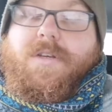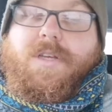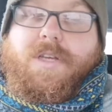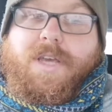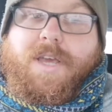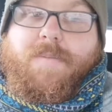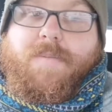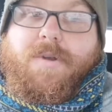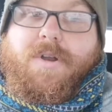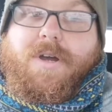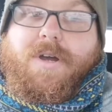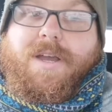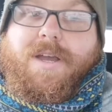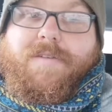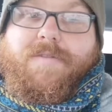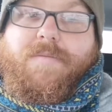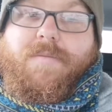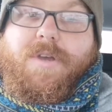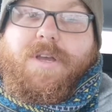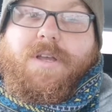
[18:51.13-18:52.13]
Keep an eye out
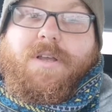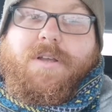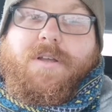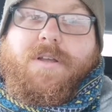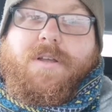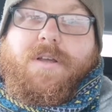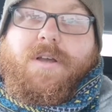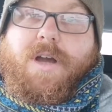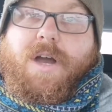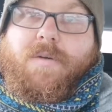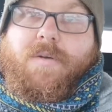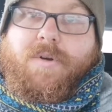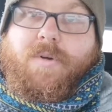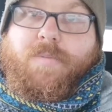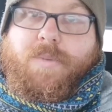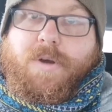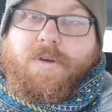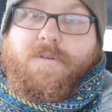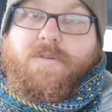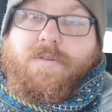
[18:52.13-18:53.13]
for me. I will
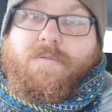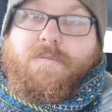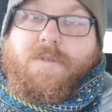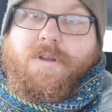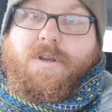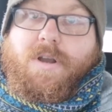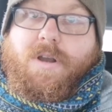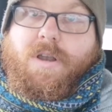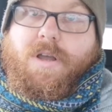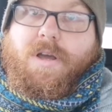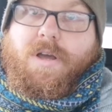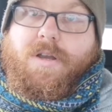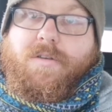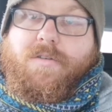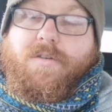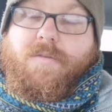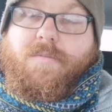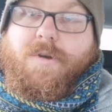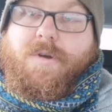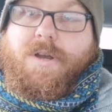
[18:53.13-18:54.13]
post something online
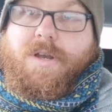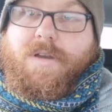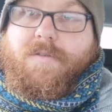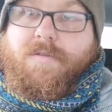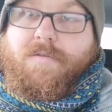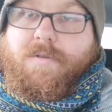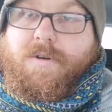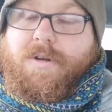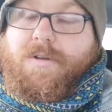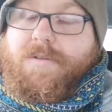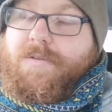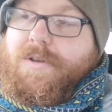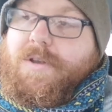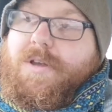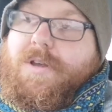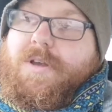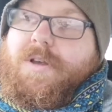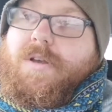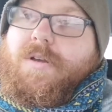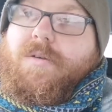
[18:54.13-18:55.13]
to remind everyone,
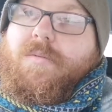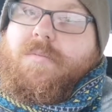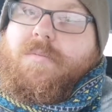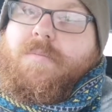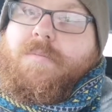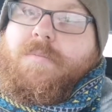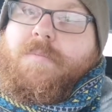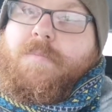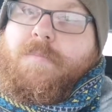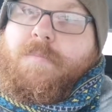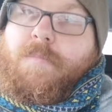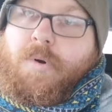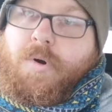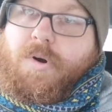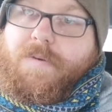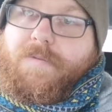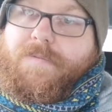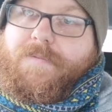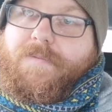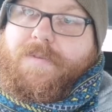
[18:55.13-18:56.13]
but
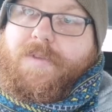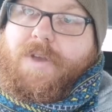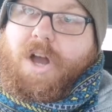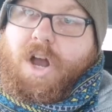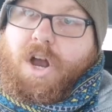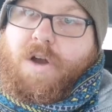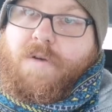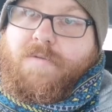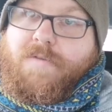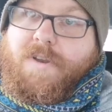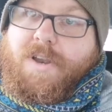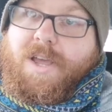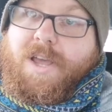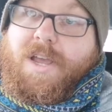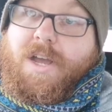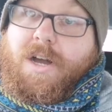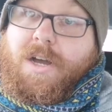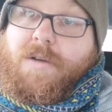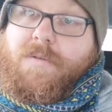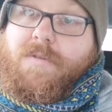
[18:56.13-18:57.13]
hopefully
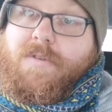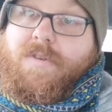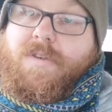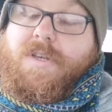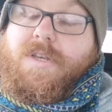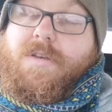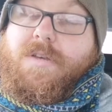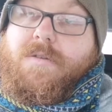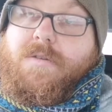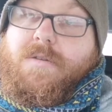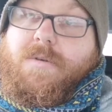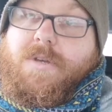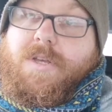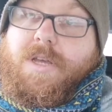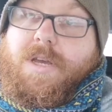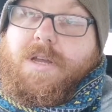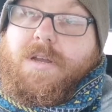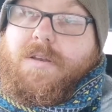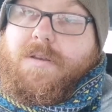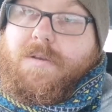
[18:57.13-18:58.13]
I will see you the weekend.